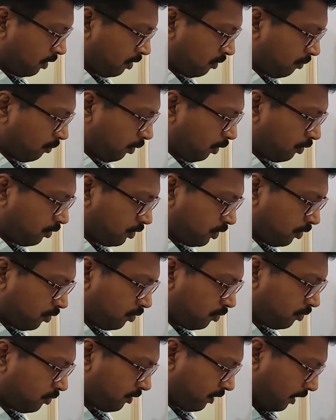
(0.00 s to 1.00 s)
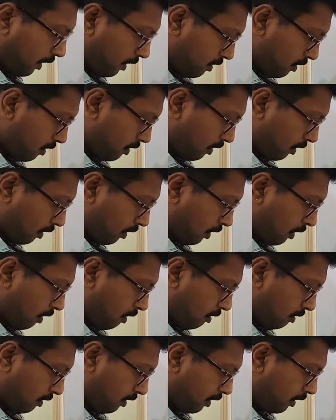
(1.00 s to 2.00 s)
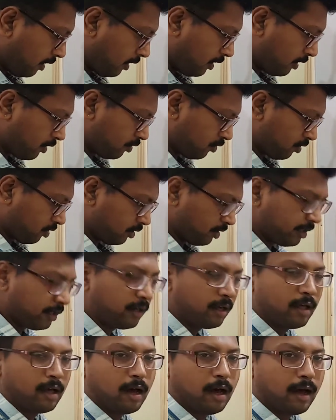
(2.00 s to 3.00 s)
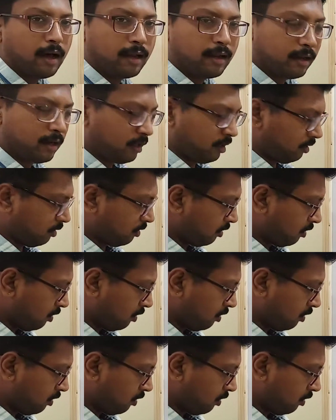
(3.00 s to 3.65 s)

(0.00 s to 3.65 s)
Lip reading: positive sense single stranded RNA.